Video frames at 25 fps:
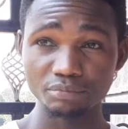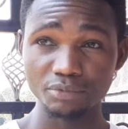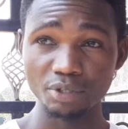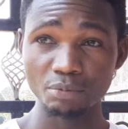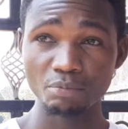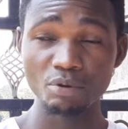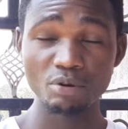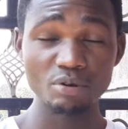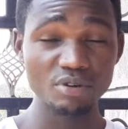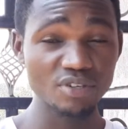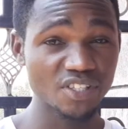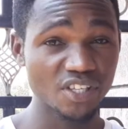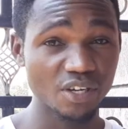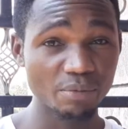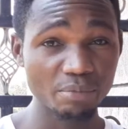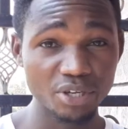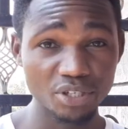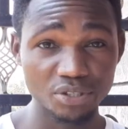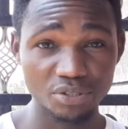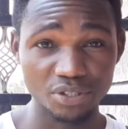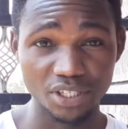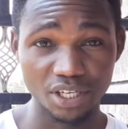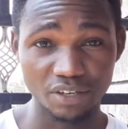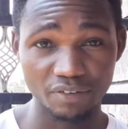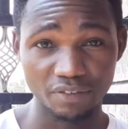Because the moment
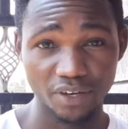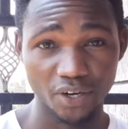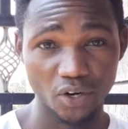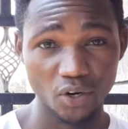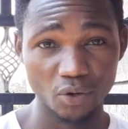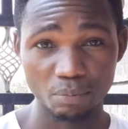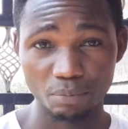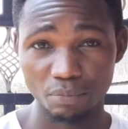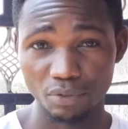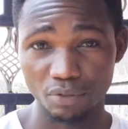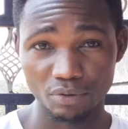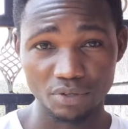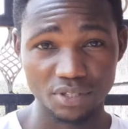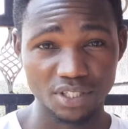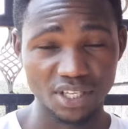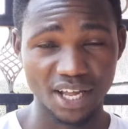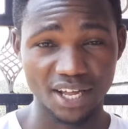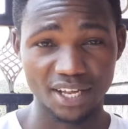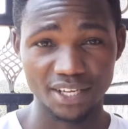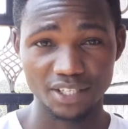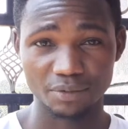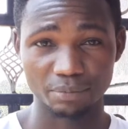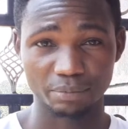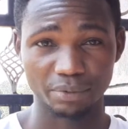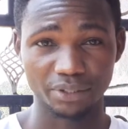you develop those
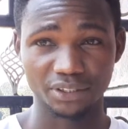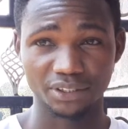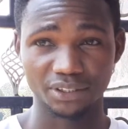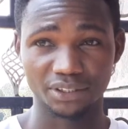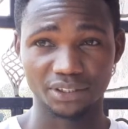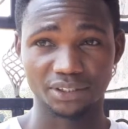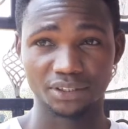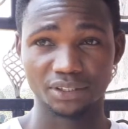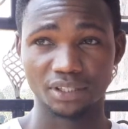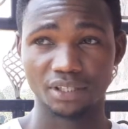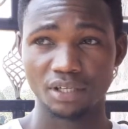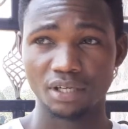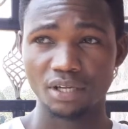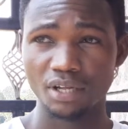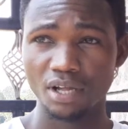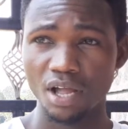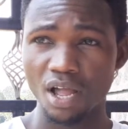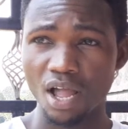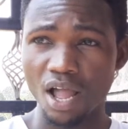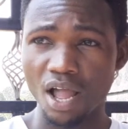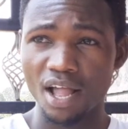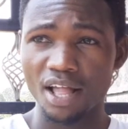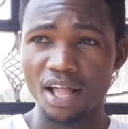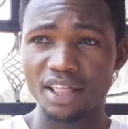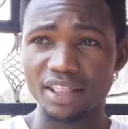aspects,
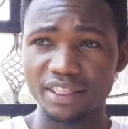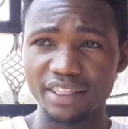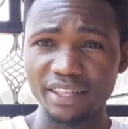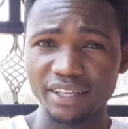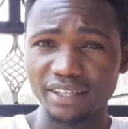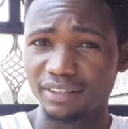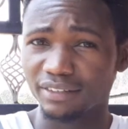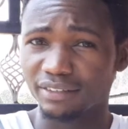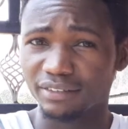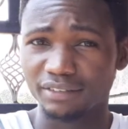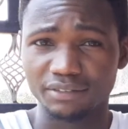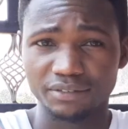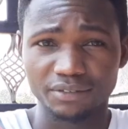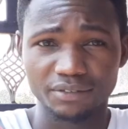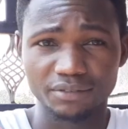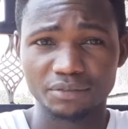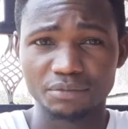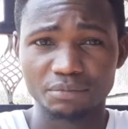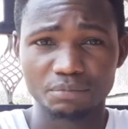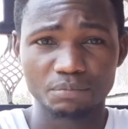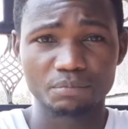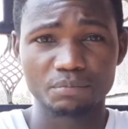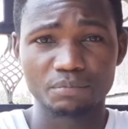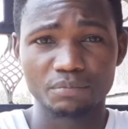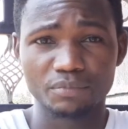then,
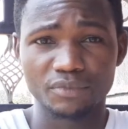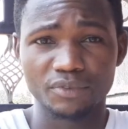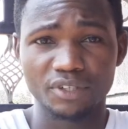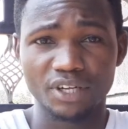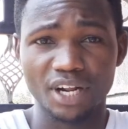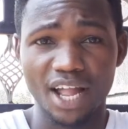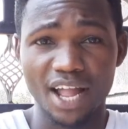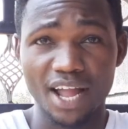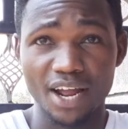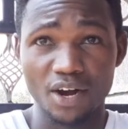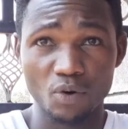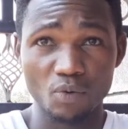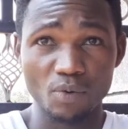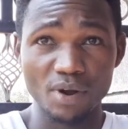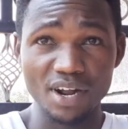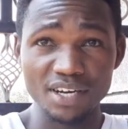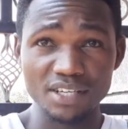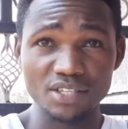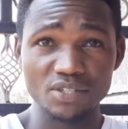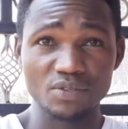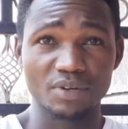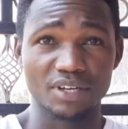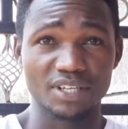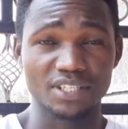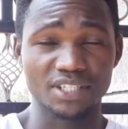and
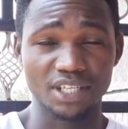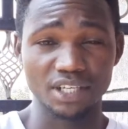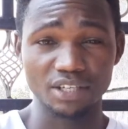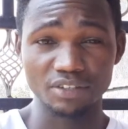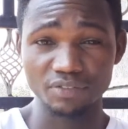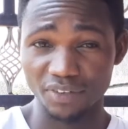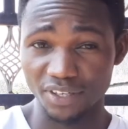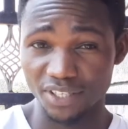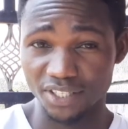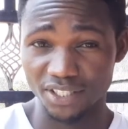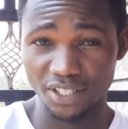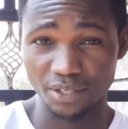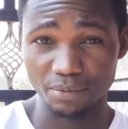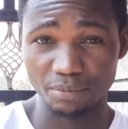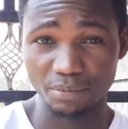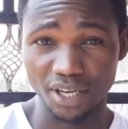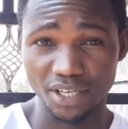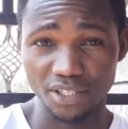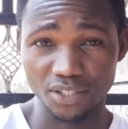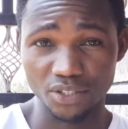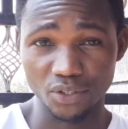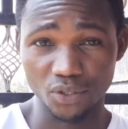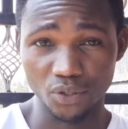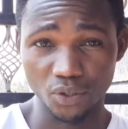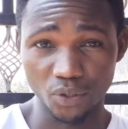once your self-esteem
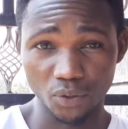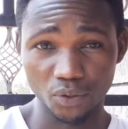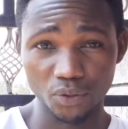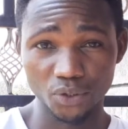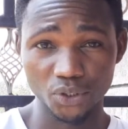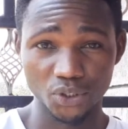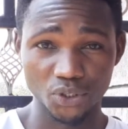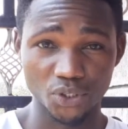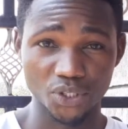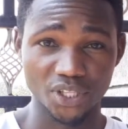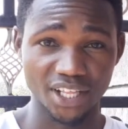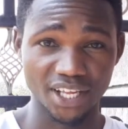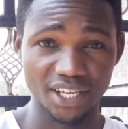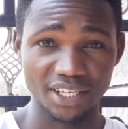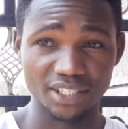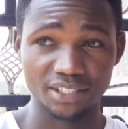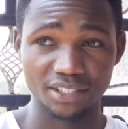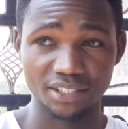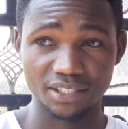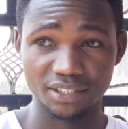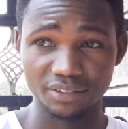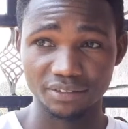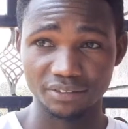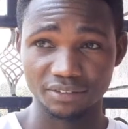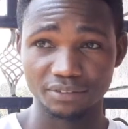has grown to
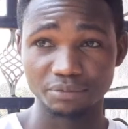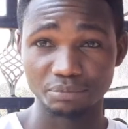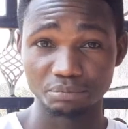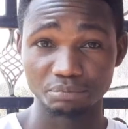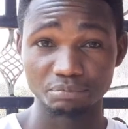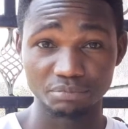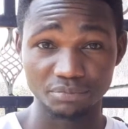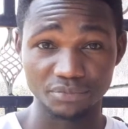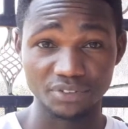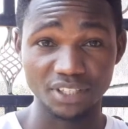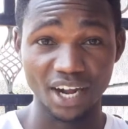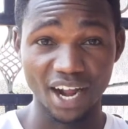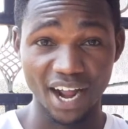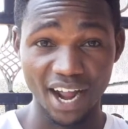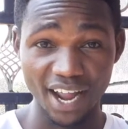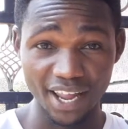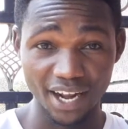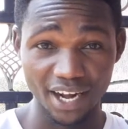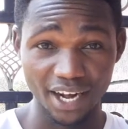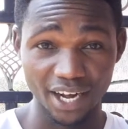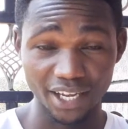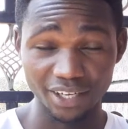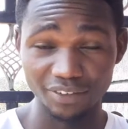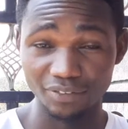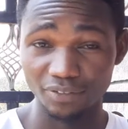that higher
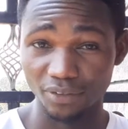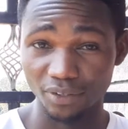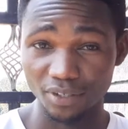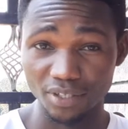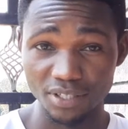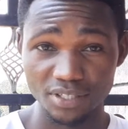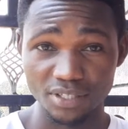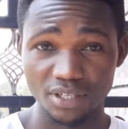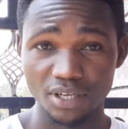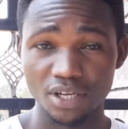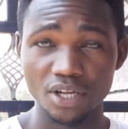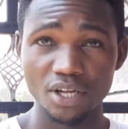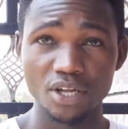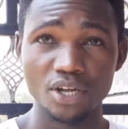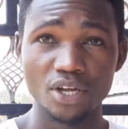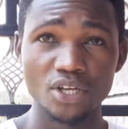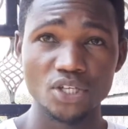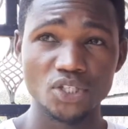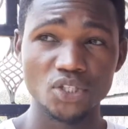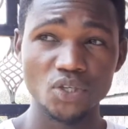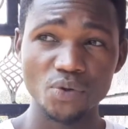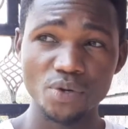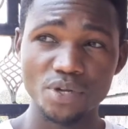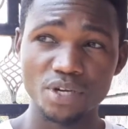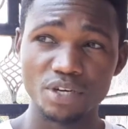level,
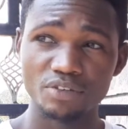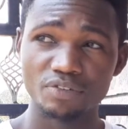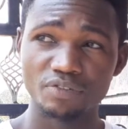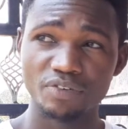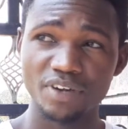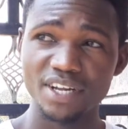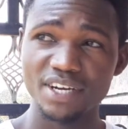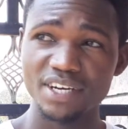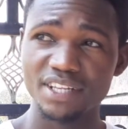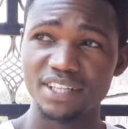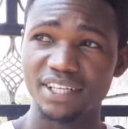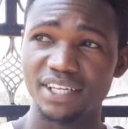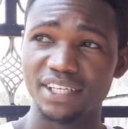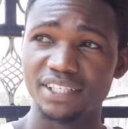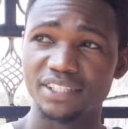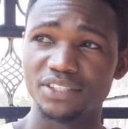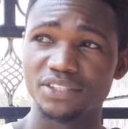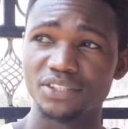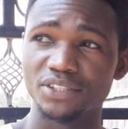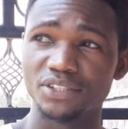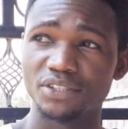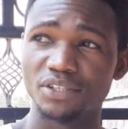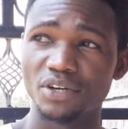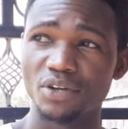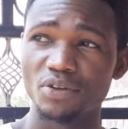so you'll find that
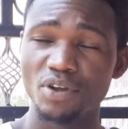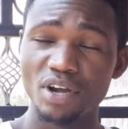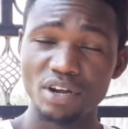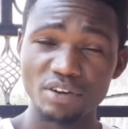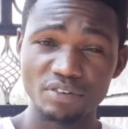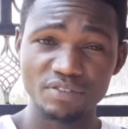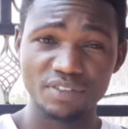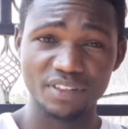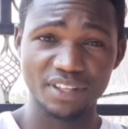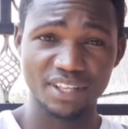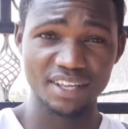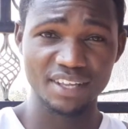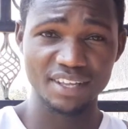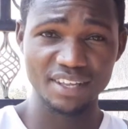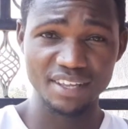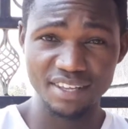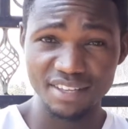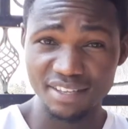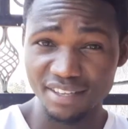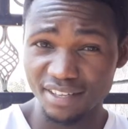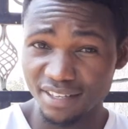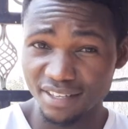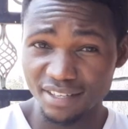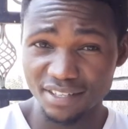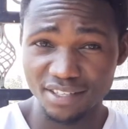you have the
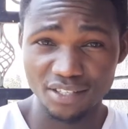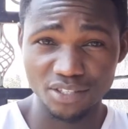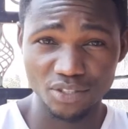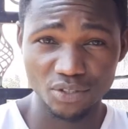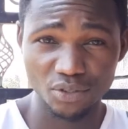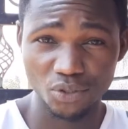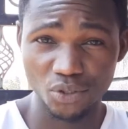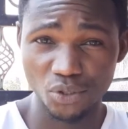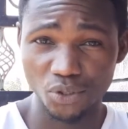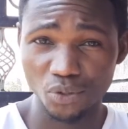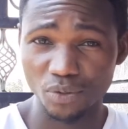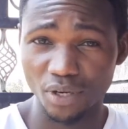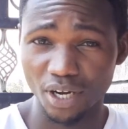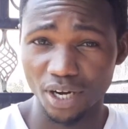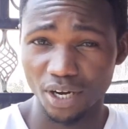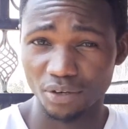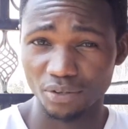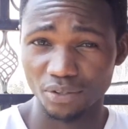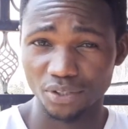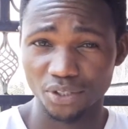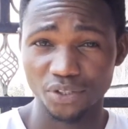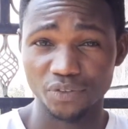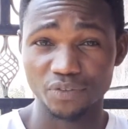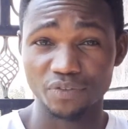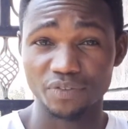ease to do a
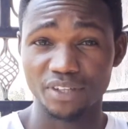lot of